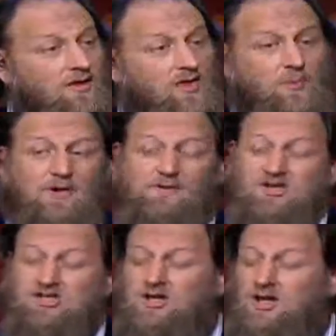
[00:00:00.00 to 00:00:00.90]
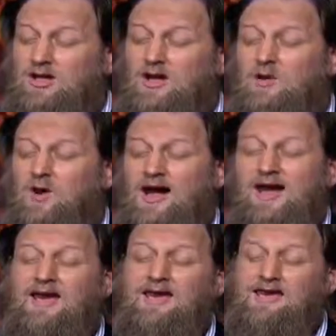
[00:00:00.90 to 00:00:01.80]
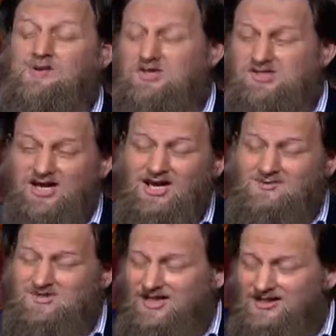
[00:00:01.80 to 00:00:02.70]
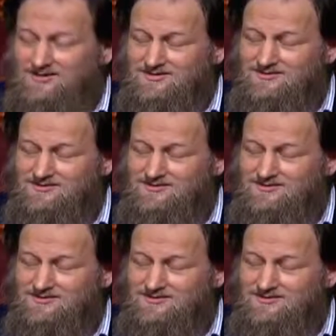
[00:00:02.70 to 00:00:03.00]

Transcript: the Prophet wasallam said